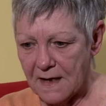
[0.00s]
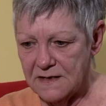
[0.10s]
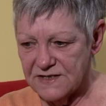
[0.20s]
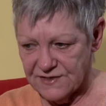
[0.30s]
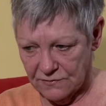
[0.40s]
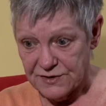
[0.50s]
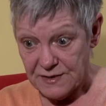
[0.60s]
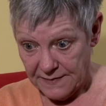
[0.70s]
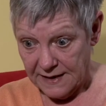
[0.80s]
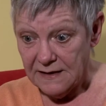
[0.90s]
he
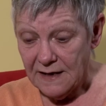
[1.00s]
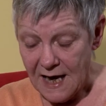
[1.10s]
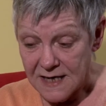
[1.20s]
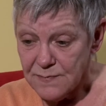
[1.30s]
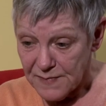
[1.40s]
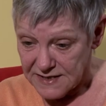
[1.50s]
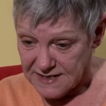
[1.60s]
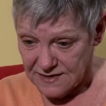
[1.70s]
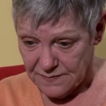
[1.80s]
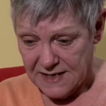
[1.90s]
assaulted me,
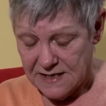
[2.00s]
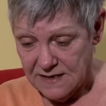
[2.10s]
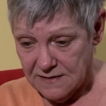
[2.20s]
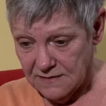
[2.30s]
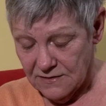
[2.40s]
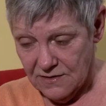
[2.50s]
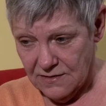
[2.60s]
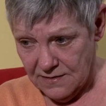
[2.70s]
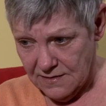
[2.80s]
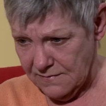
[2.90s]
headbutted me
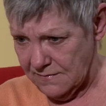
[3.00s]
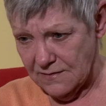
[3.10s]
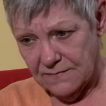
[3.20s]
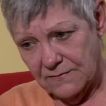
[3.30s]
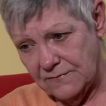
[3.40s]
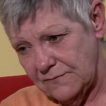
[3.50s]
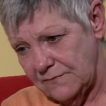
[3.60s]
on